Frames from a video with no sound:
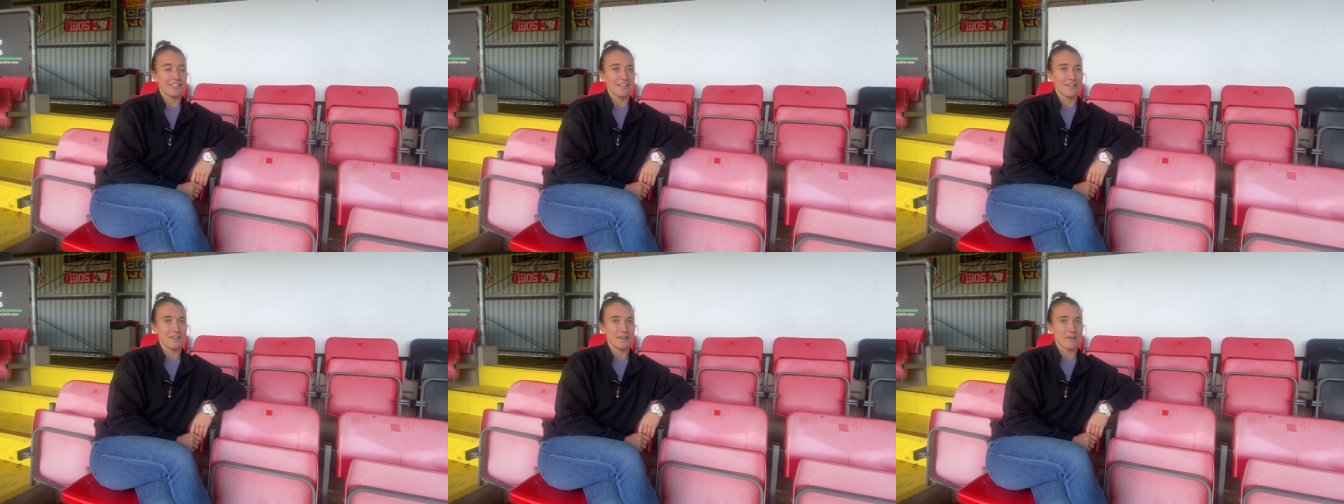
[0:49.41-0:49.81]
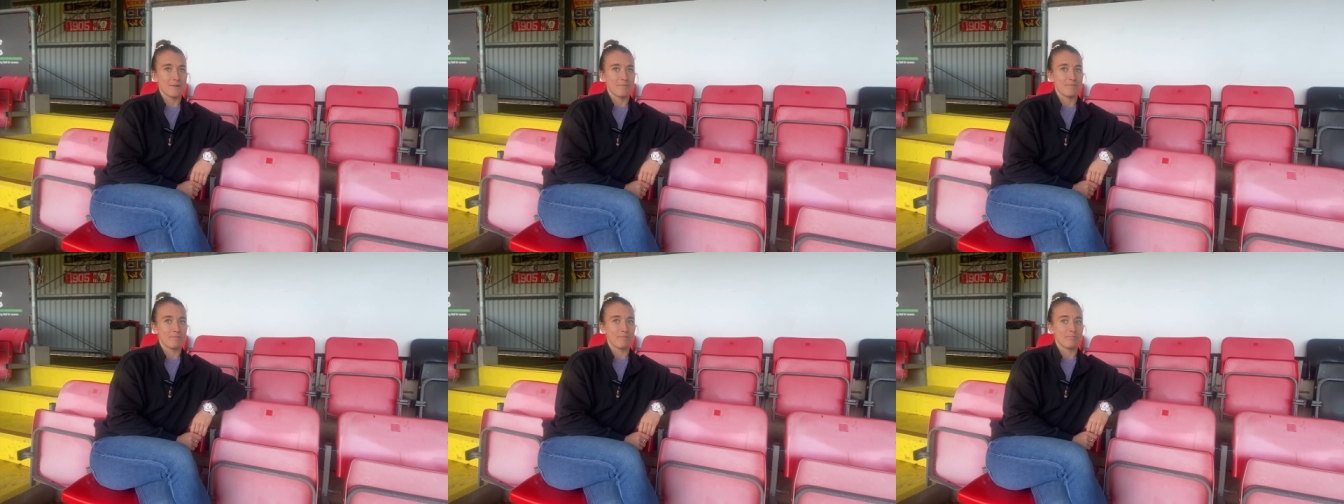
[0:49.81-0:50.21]

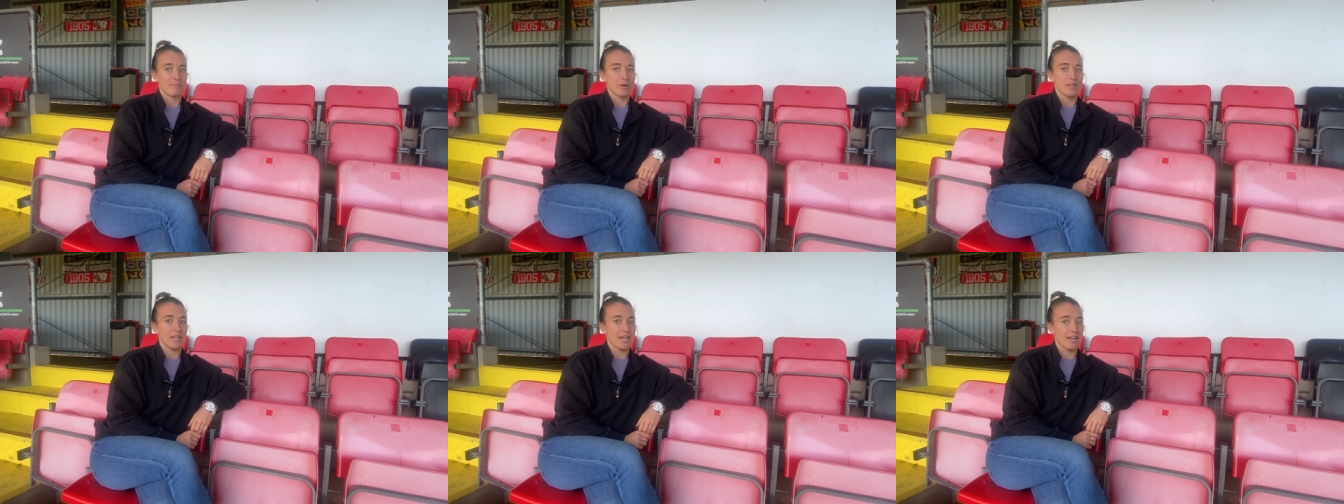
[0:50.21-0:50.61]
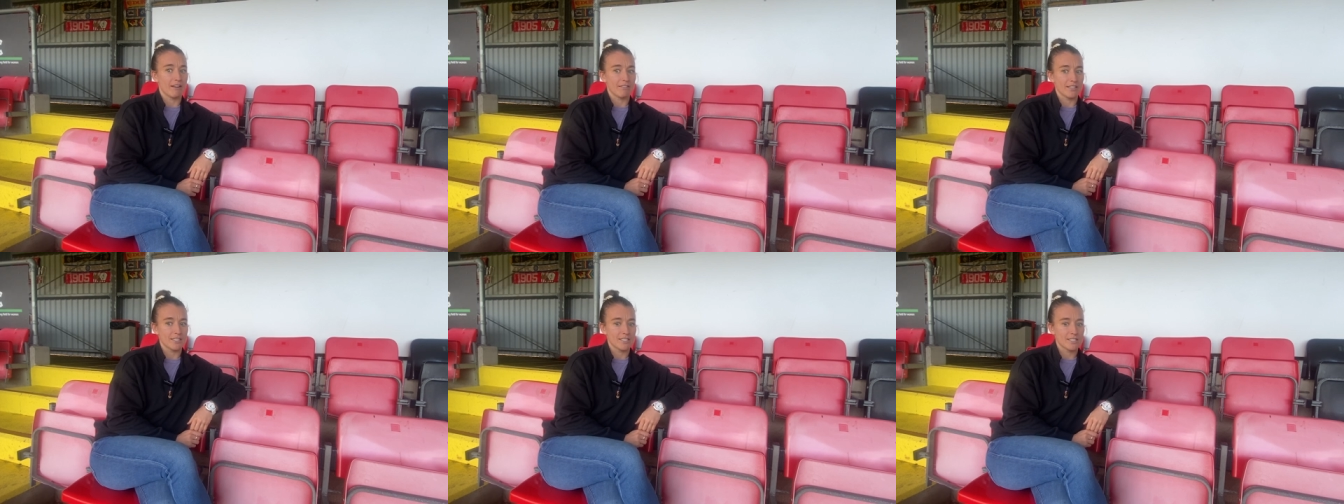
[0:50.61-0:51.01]
Um, but yeah,
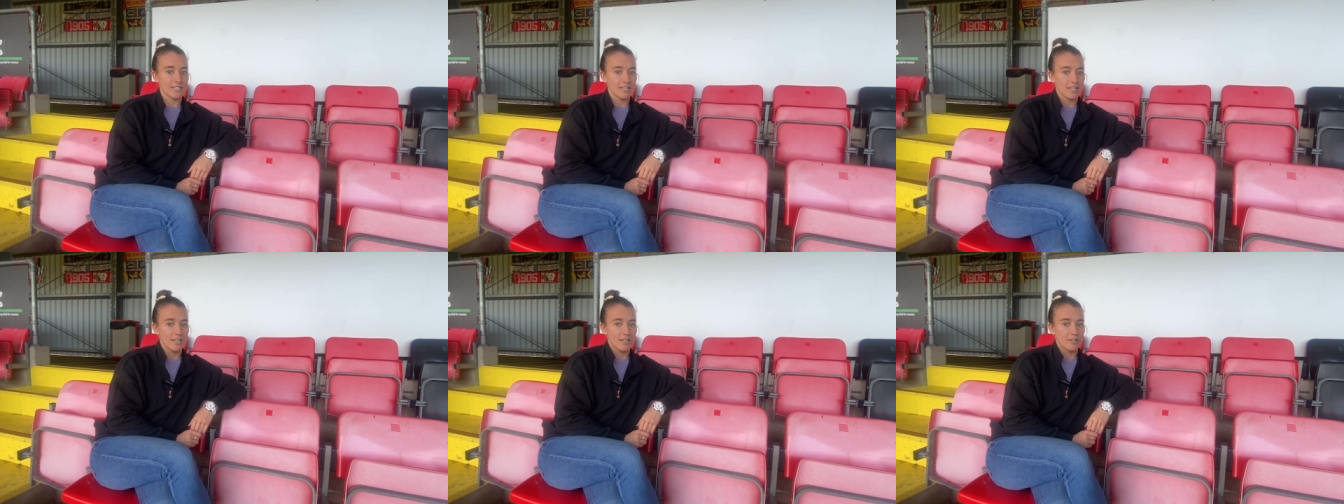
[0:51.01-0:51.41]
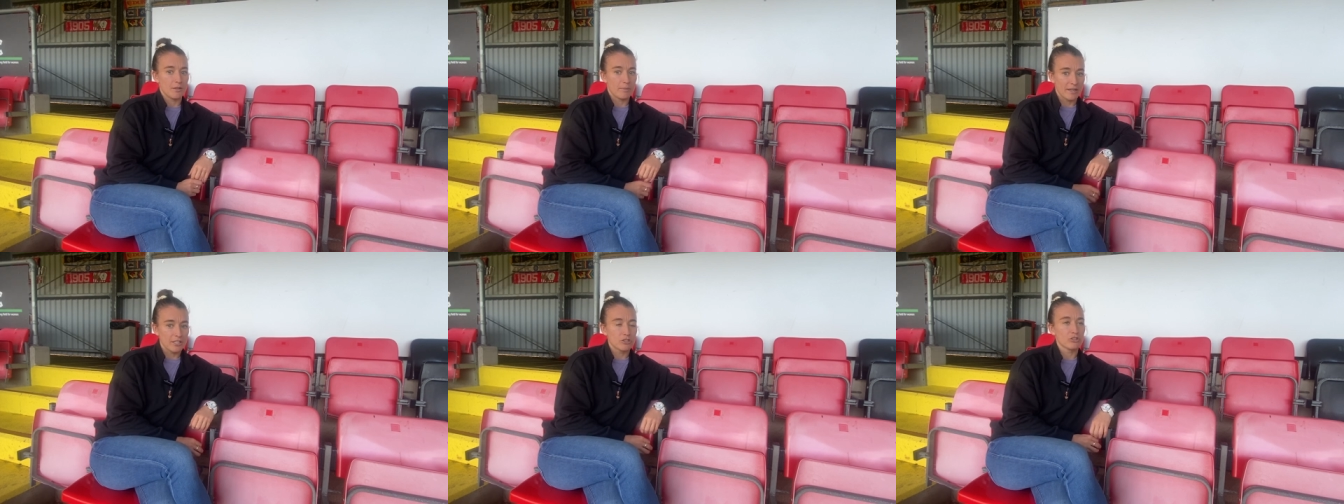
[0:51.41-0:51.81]
it's the
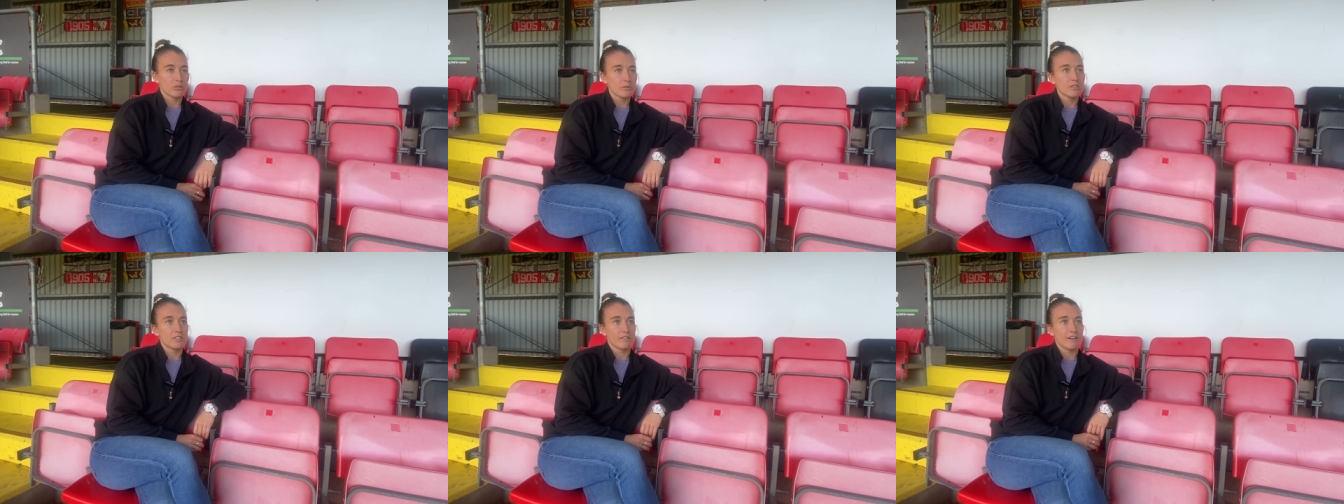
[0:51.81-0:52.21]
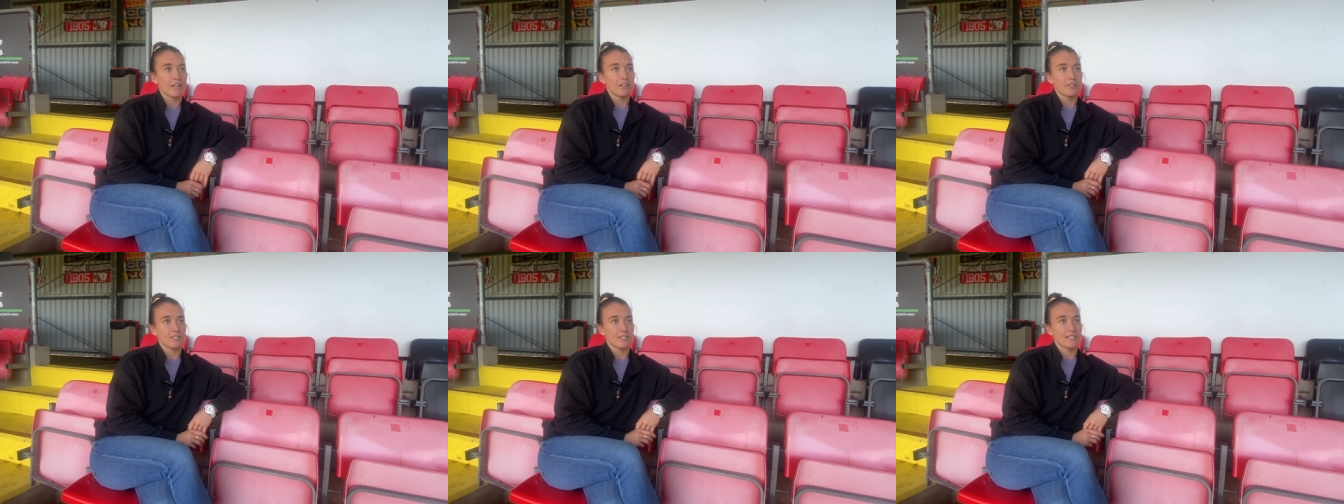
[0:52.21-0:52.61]
biggest draw was the
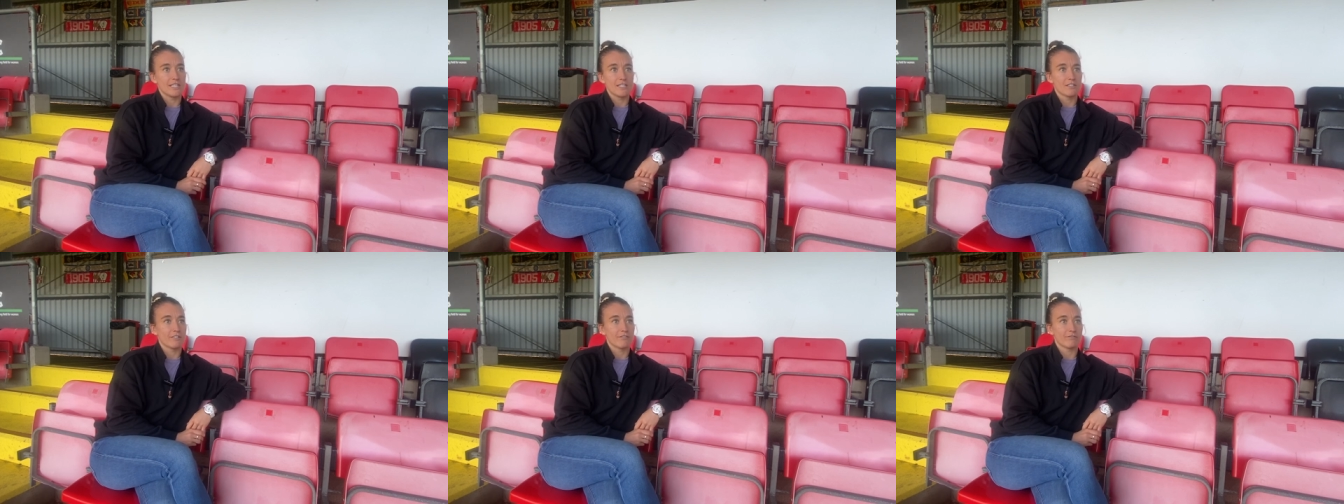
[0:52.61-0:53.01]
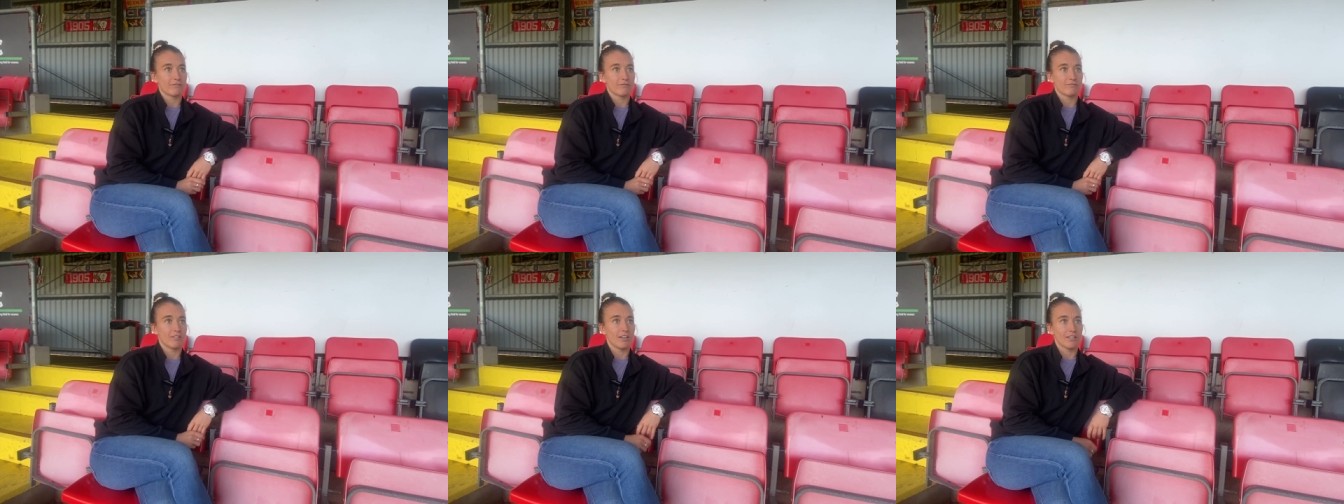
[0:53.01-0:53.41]
values and since I've
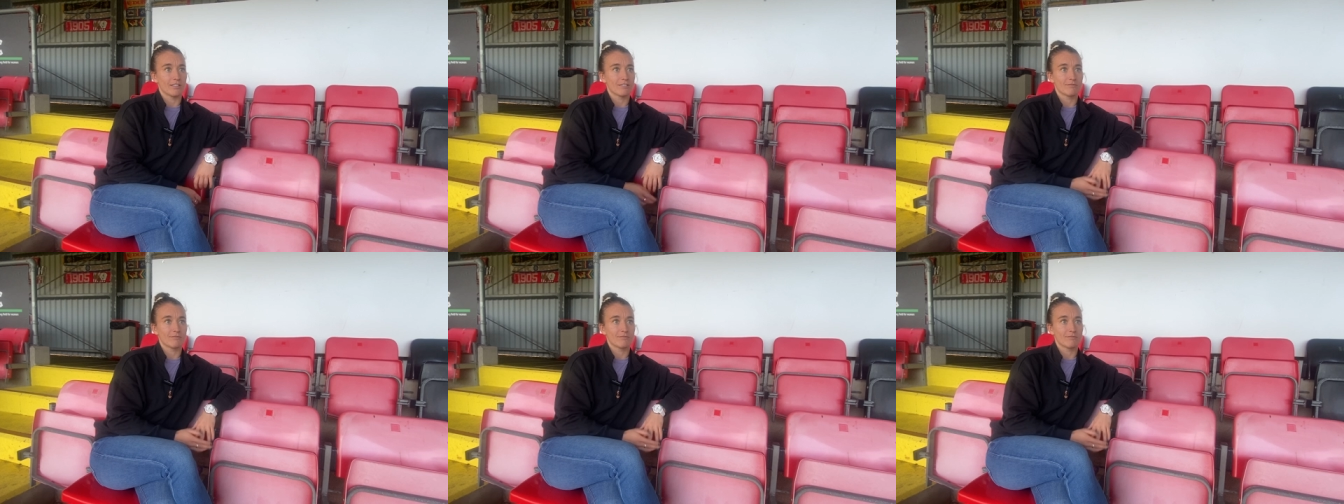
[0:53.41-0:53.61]
like